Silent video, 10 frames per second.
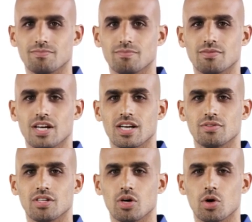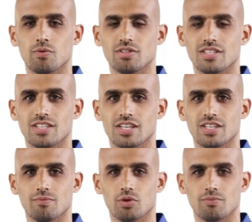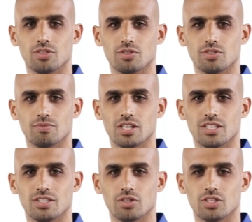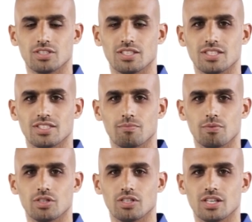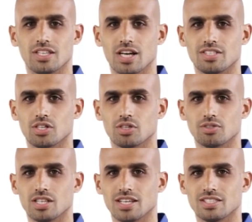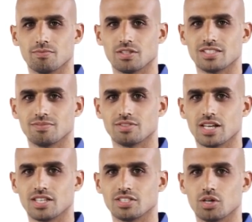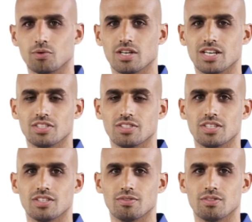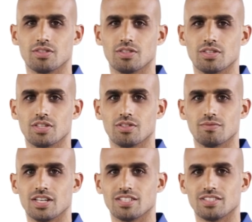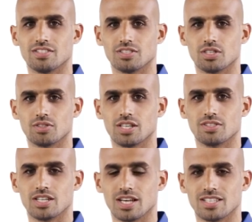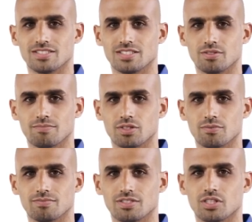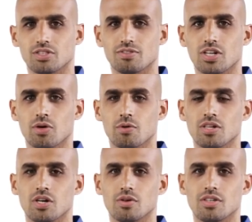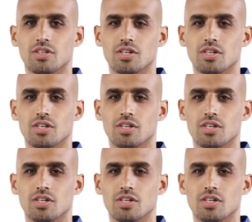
SAFEs are often seen as more founder-friendly because they're simpler and don't create immediate financial obligations. Investors, on the other hand, may prefer convertible notes,